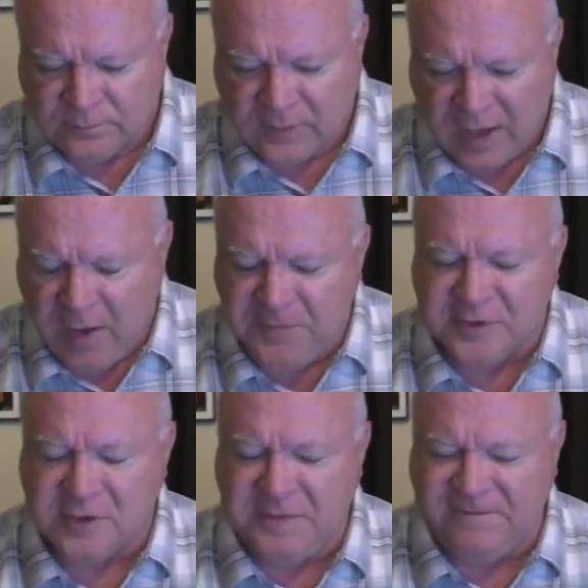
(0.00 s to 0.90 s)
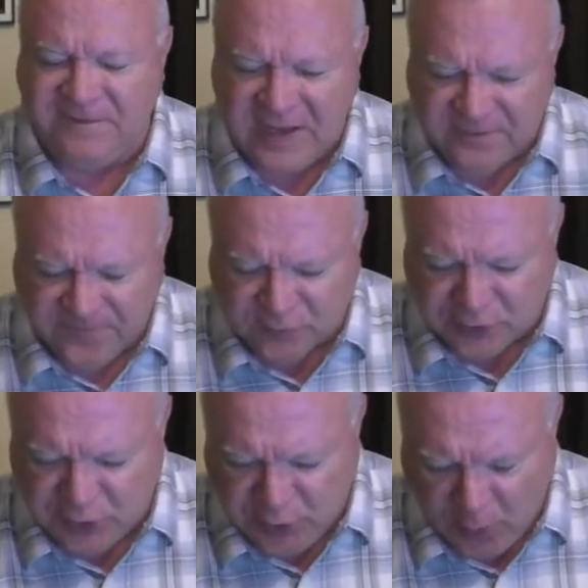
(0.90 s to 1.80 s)
Help us to be faithful to
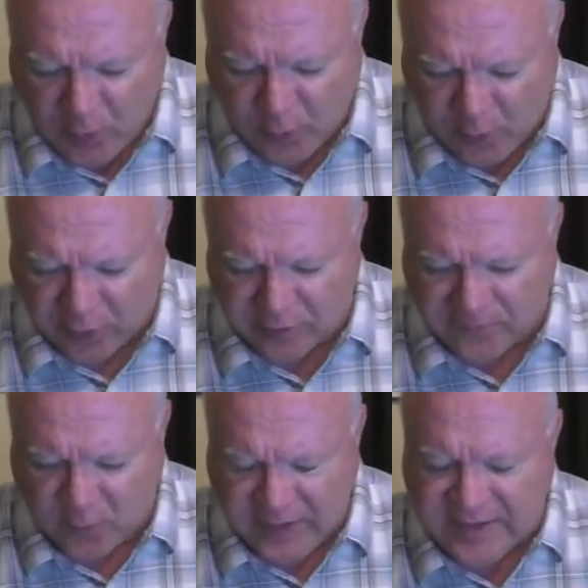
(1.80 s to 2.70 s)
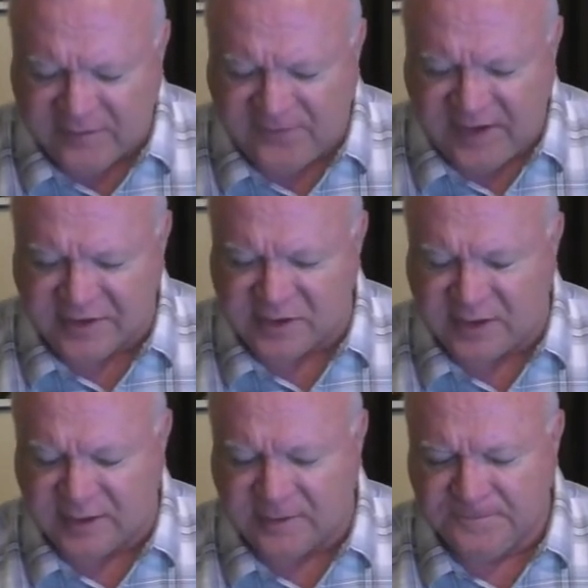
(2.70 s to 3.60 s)
your word, for we confess
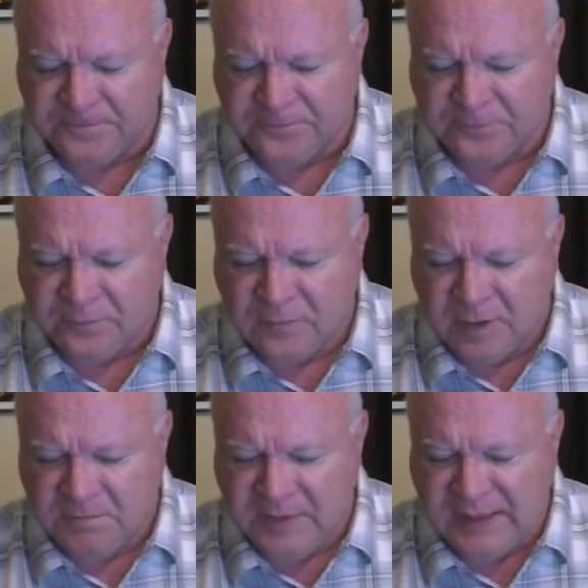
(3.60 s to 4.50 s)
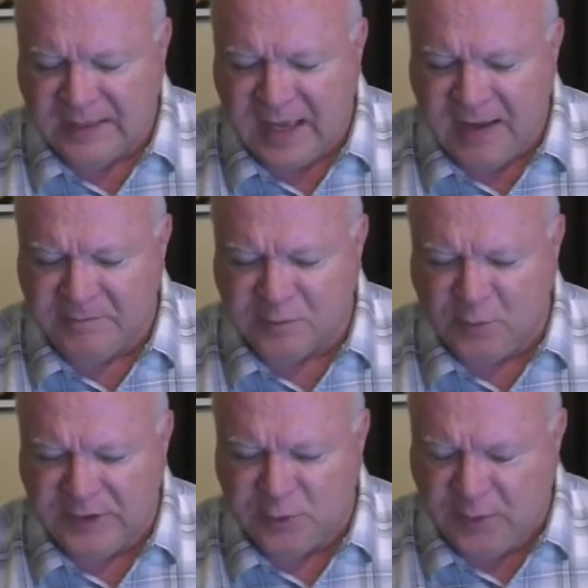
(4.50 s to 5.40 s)
that many times
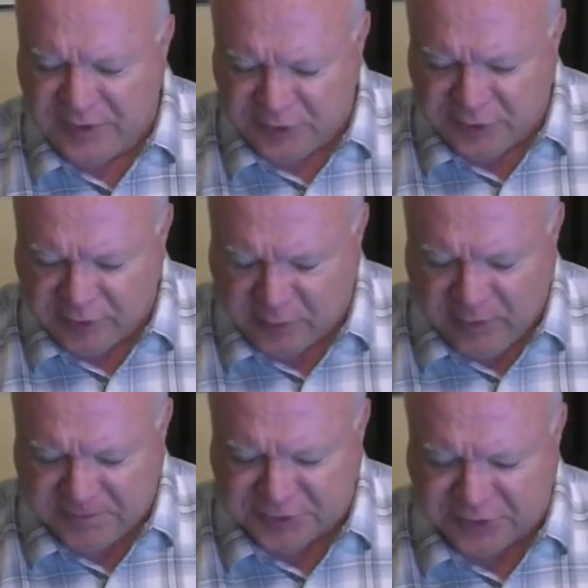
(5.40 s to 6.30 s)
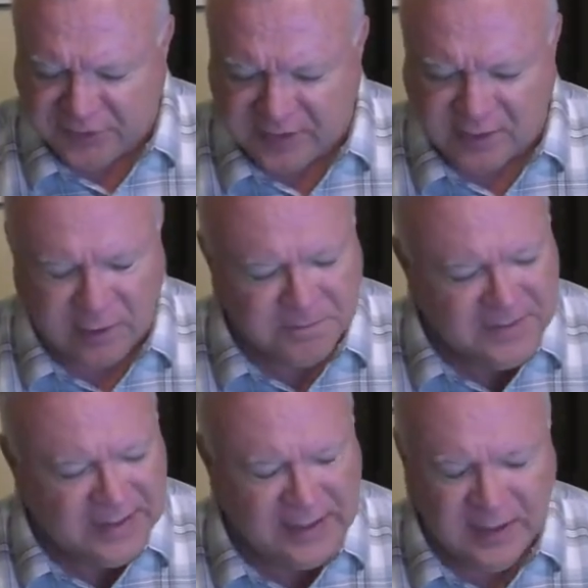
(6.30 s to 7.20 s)
we twist your scripture, that there are
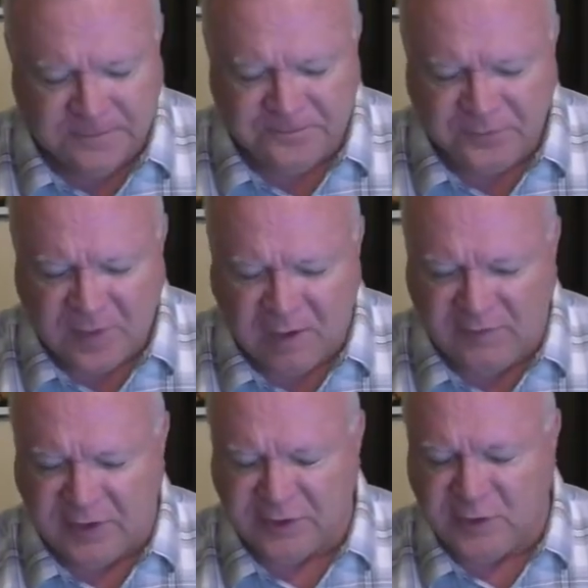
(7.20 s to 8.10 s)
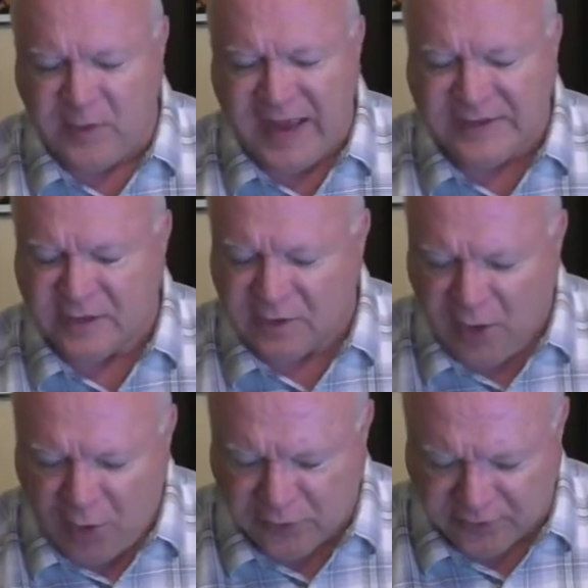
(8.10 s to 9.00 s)
many of us who act as
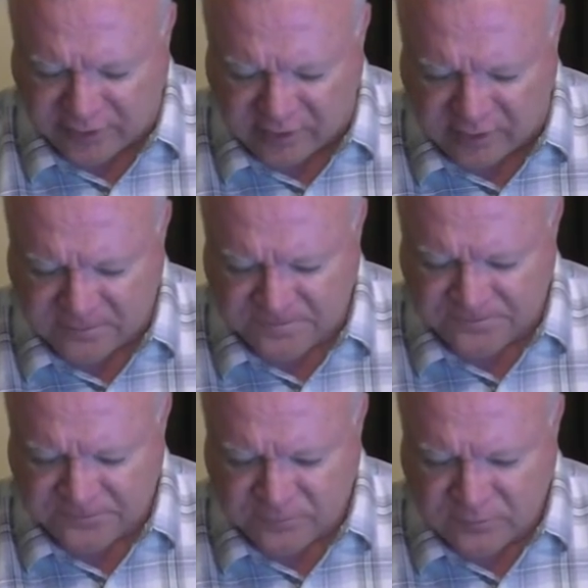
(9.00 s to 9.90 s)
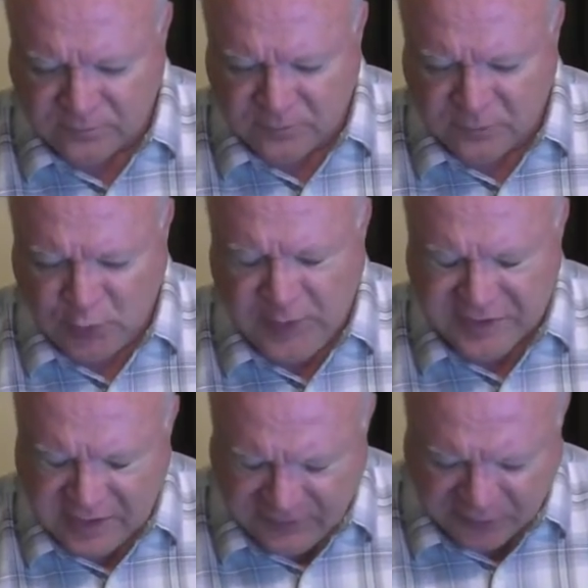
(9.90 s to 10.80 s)
lawyers
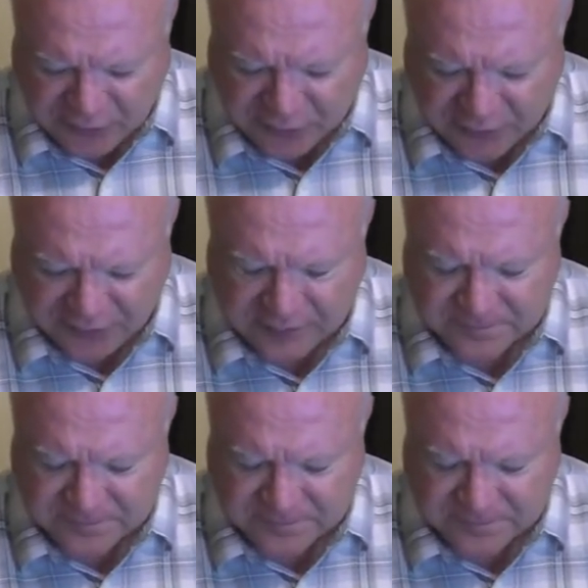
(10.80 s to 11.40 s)
twisting the truth